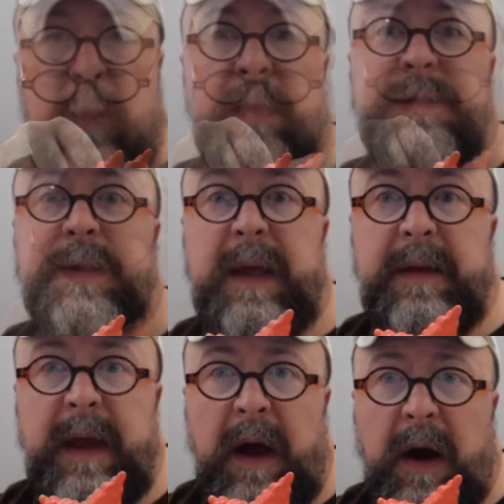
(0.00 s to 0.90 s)
So there
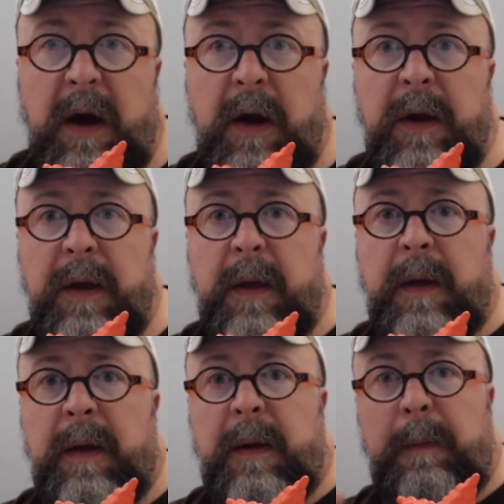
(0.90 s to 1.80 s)
they are,
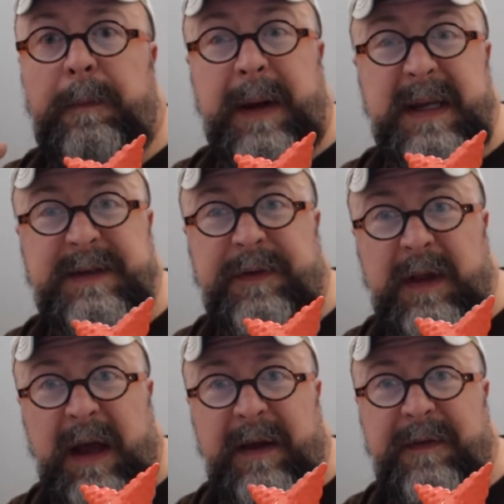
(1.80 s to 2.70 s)
Buddies for
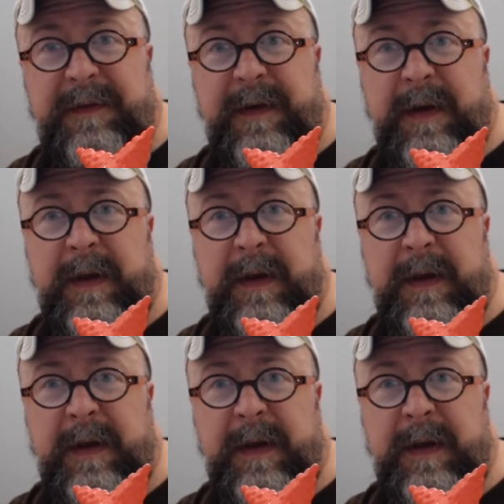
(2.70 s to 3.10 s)
Life,